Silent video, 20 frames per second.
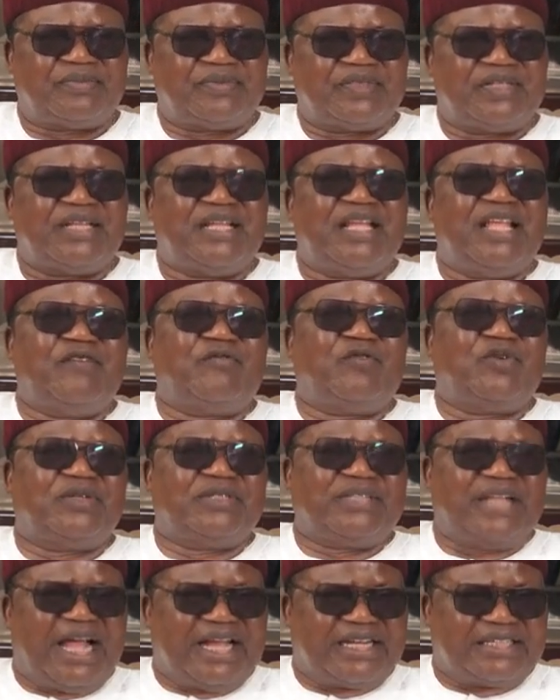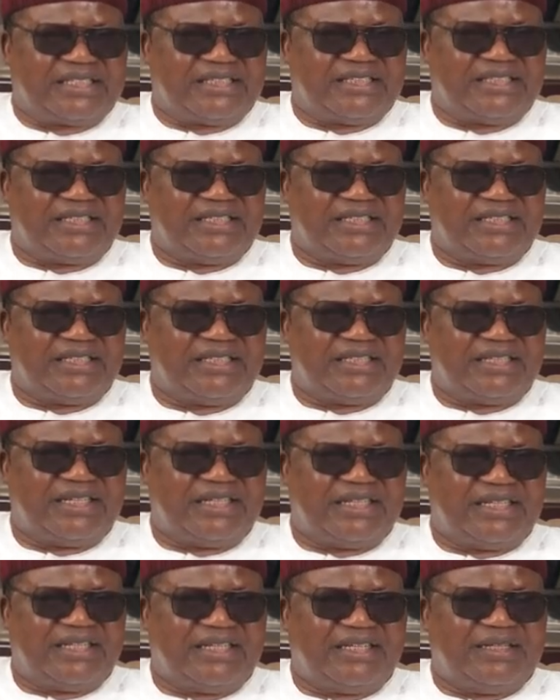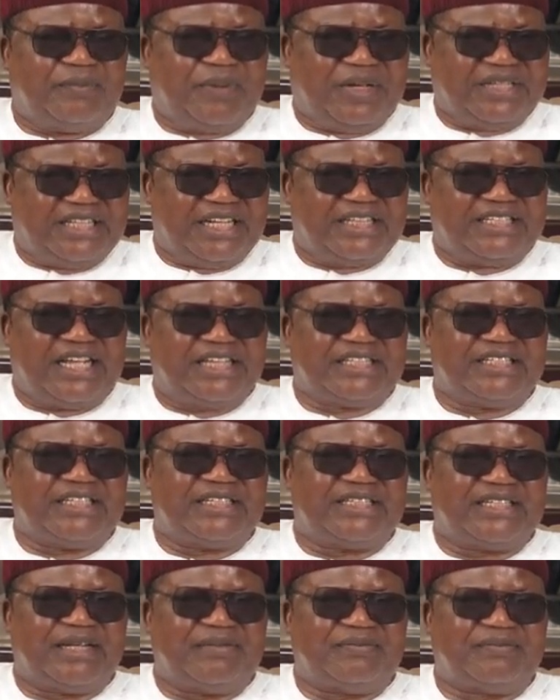Even that presidential system,